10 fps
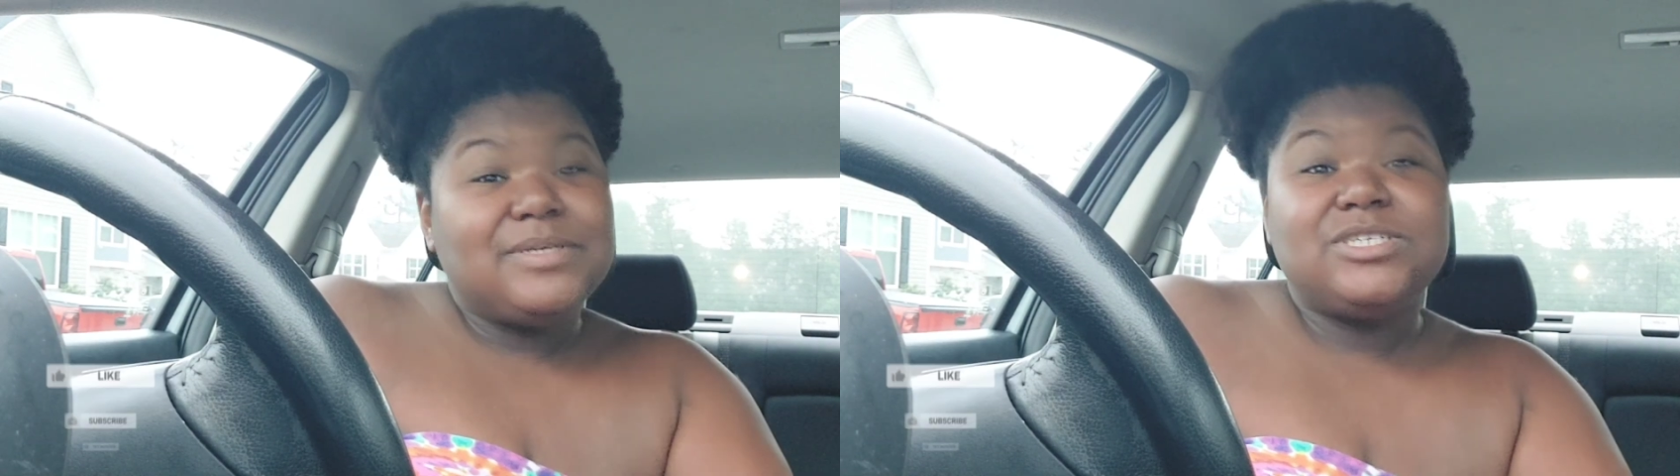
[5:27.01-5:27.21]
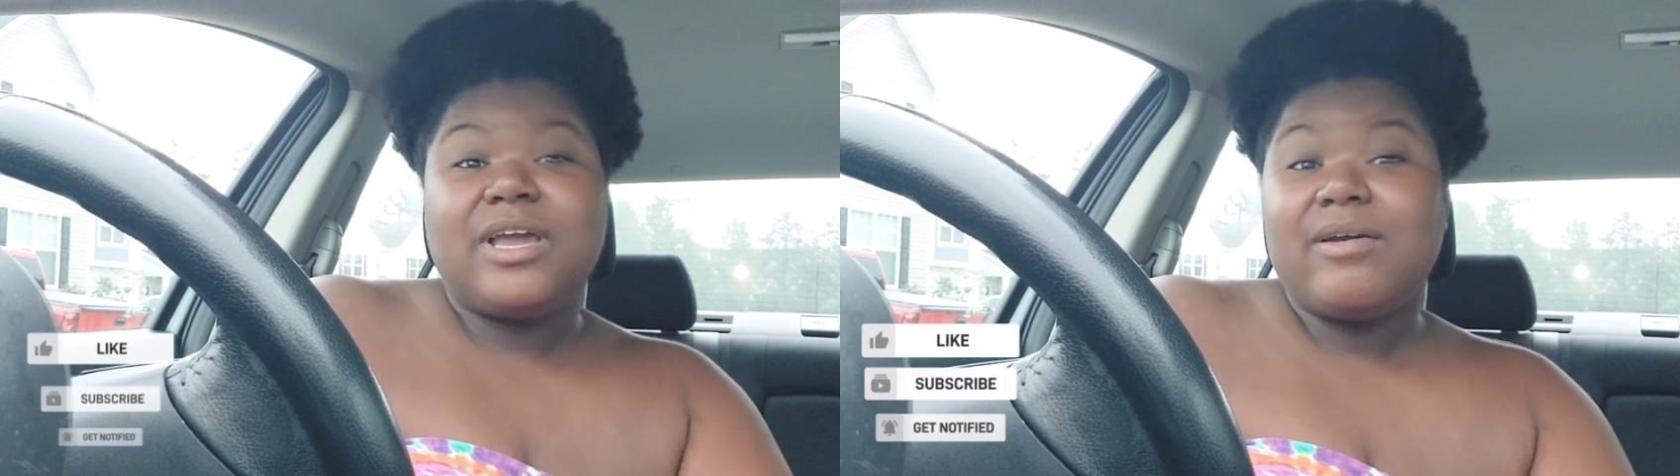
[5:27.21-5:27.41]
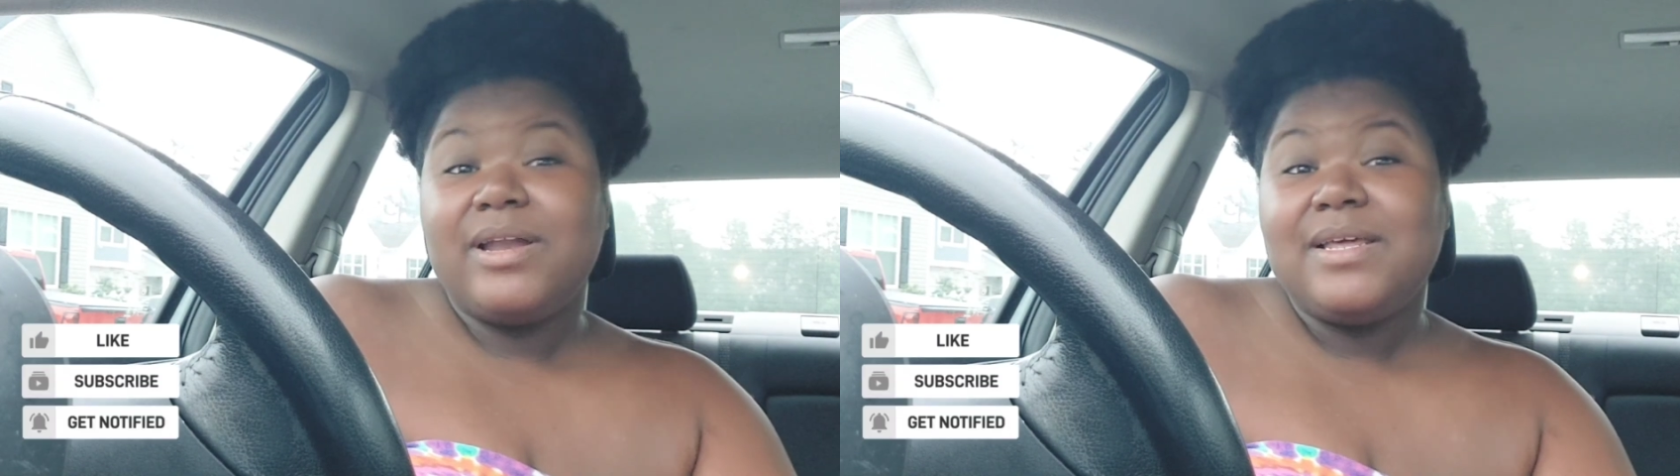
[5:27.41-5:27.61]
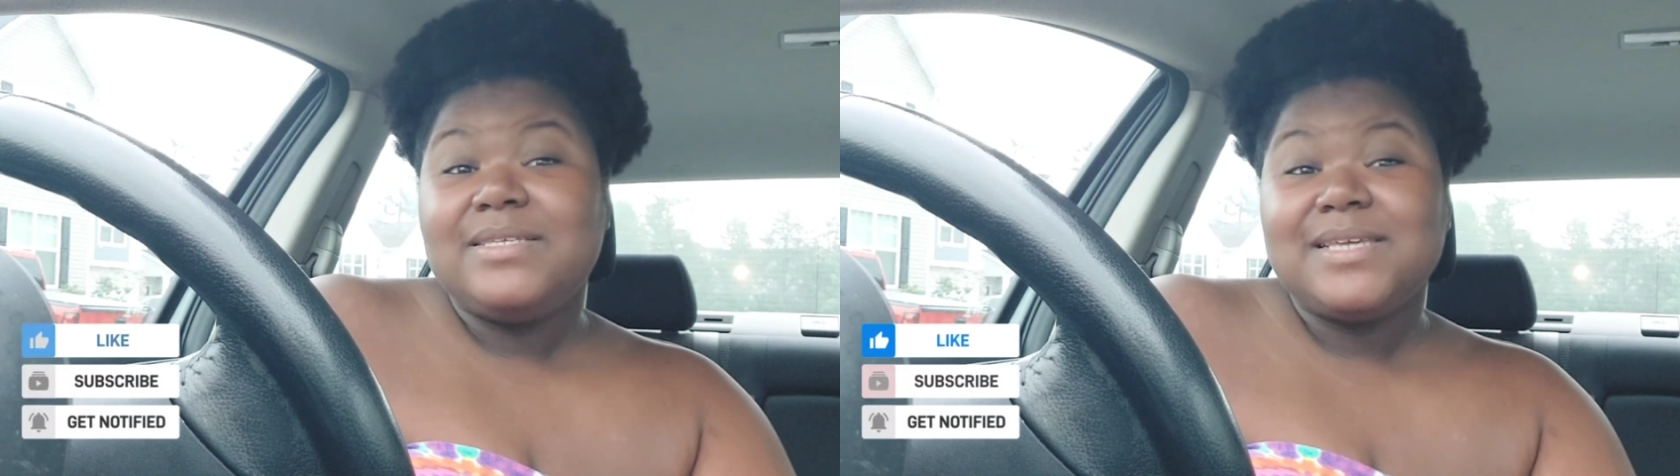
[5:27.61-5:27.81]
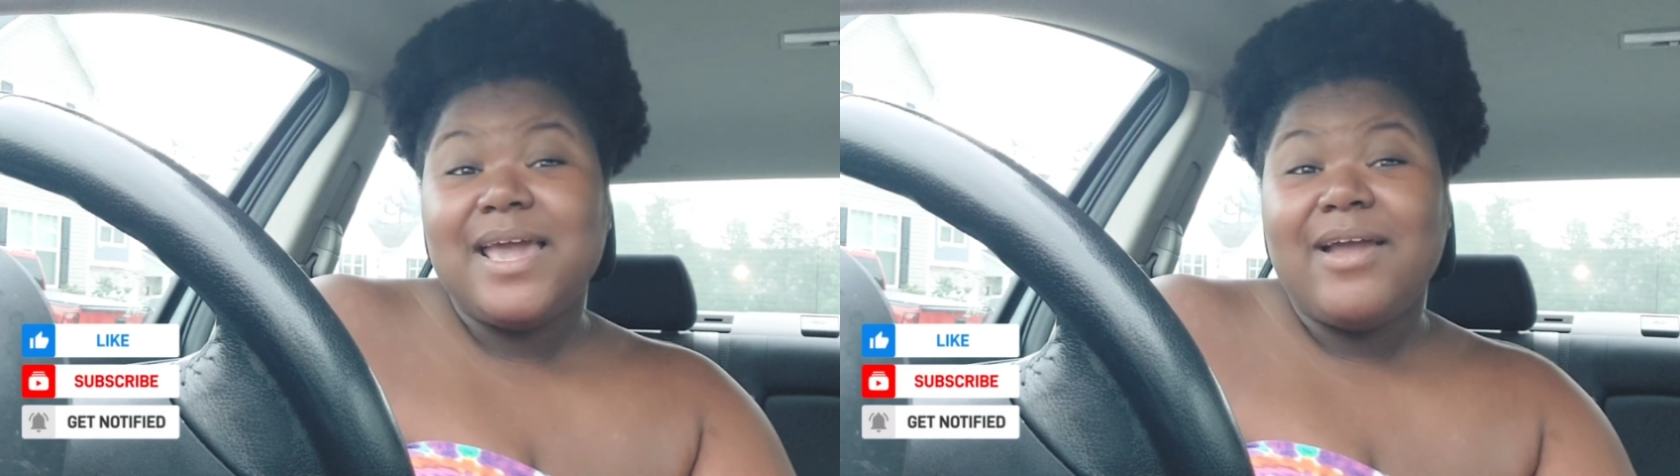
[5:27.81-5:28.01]
Sharing
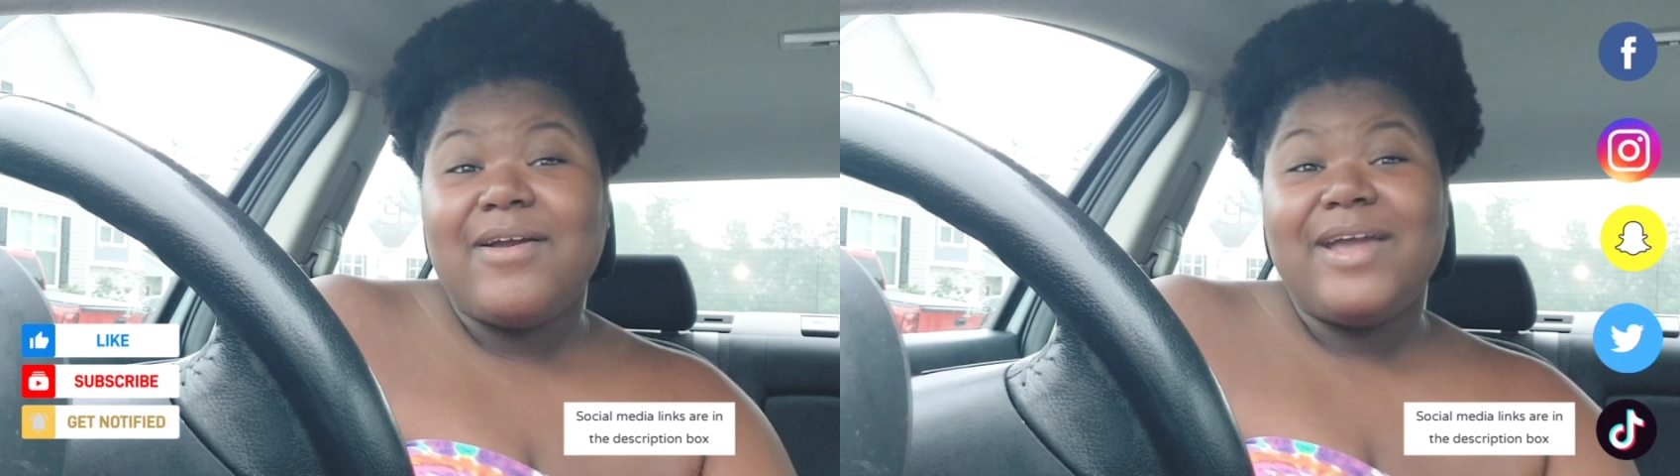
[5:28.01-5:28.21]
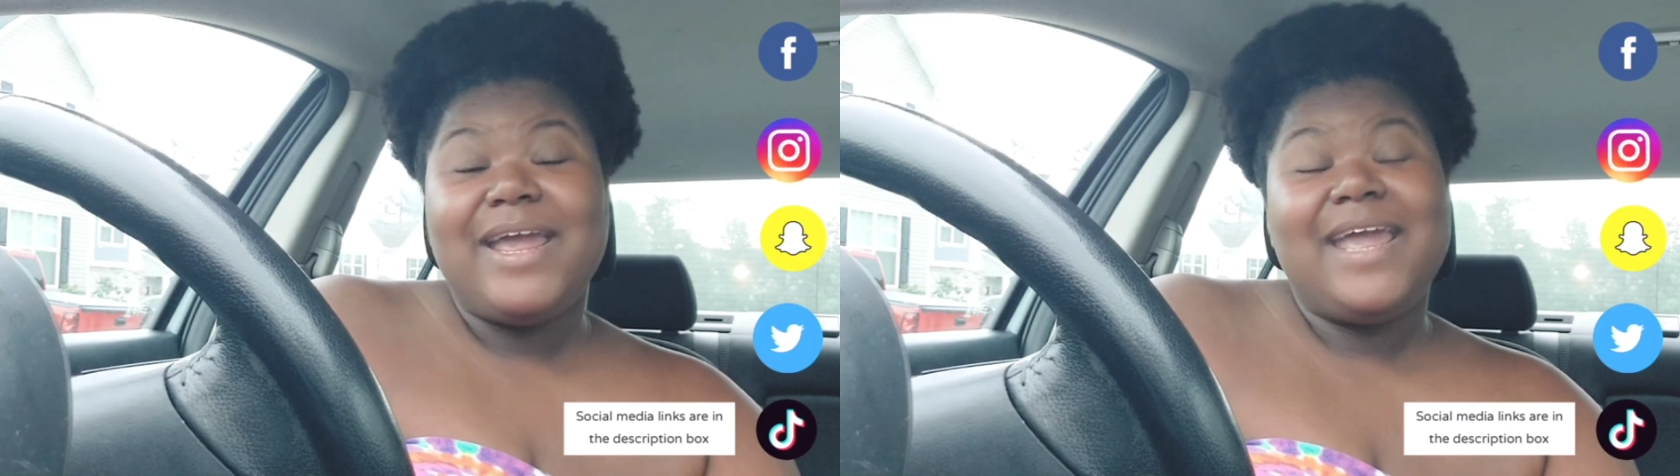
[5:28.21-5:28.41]
is caring,